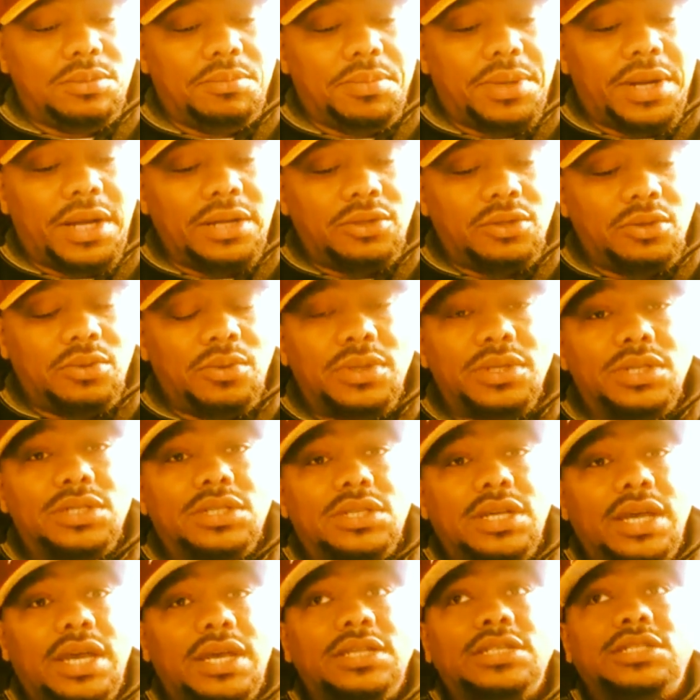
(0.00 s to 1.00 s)
But I do want to
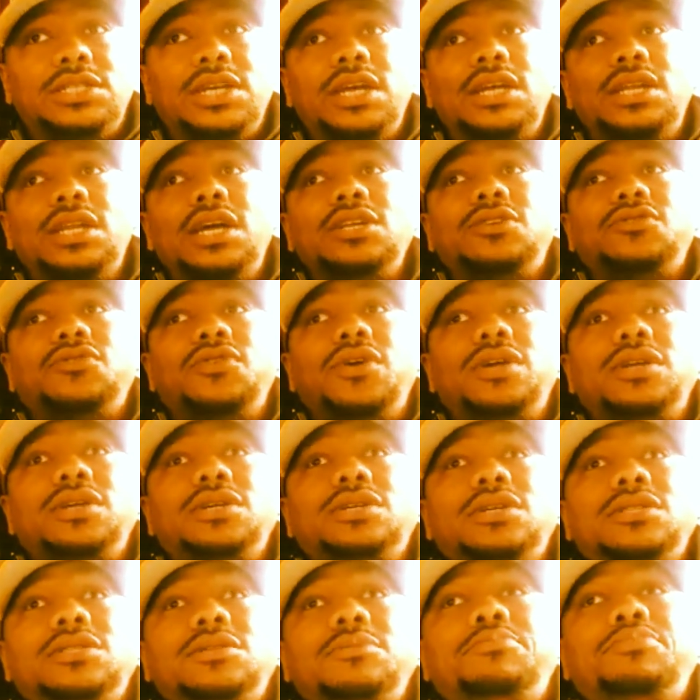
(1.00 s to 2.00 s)
say,
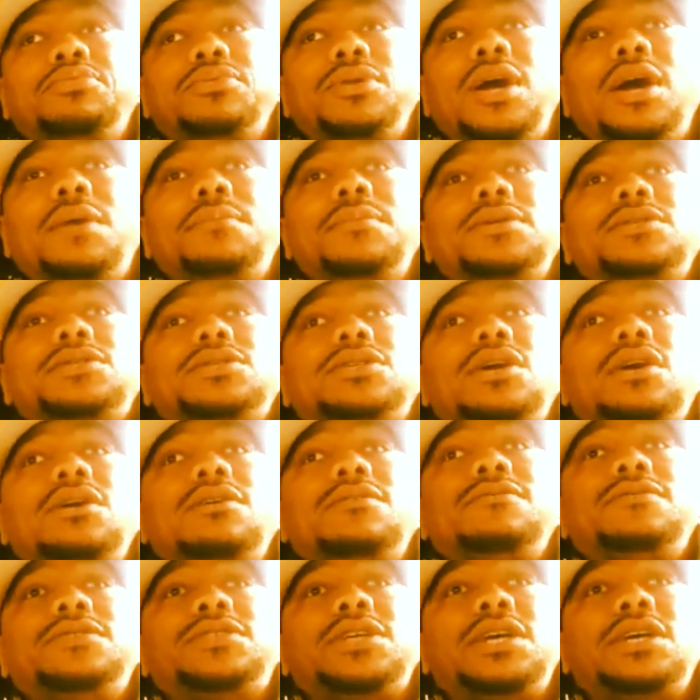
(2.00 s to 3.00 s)
Electronica, the promise
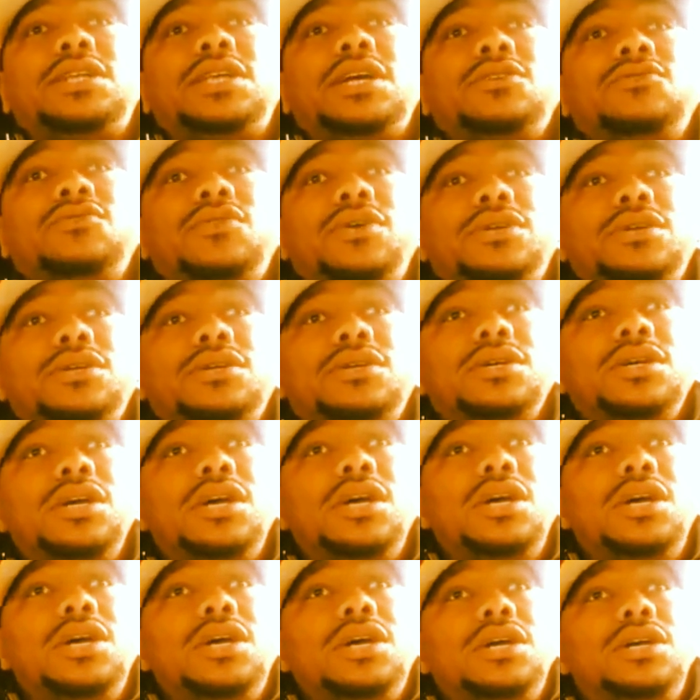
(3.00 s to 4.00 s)
of Electronica.
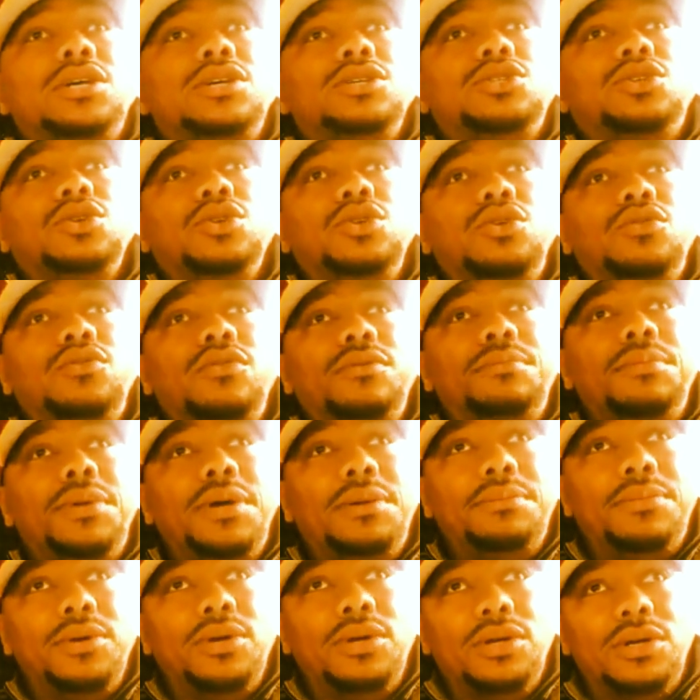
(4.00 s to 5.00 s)
Do you
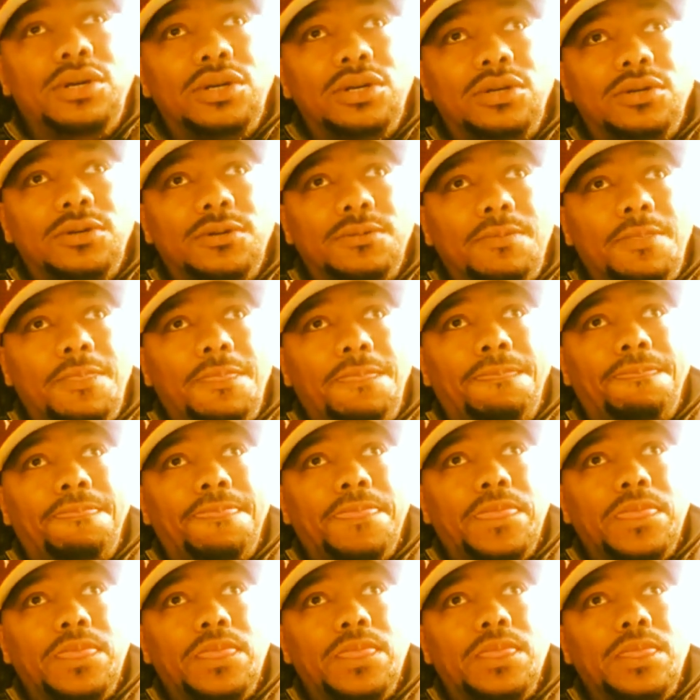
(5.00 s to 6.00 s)
remember
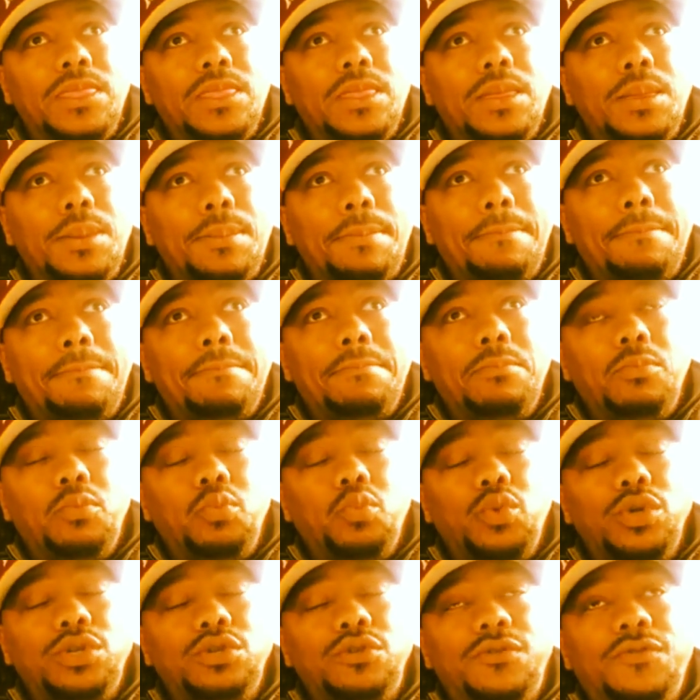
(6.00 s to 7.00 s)

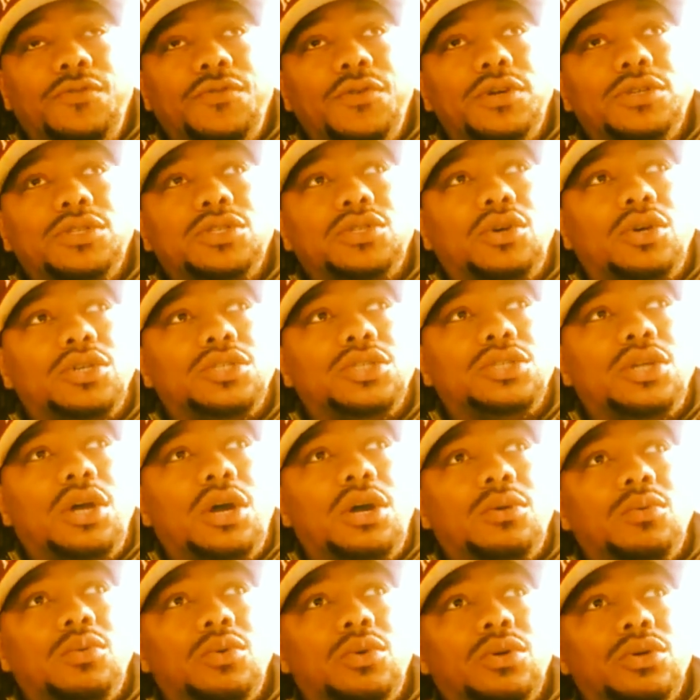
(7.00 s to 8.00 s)
when you first saw
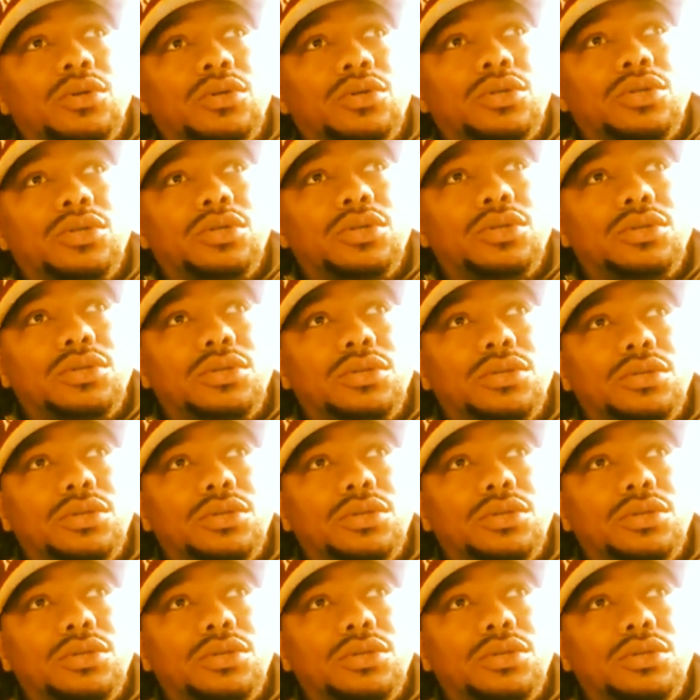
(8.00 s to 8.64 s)
Star Wars?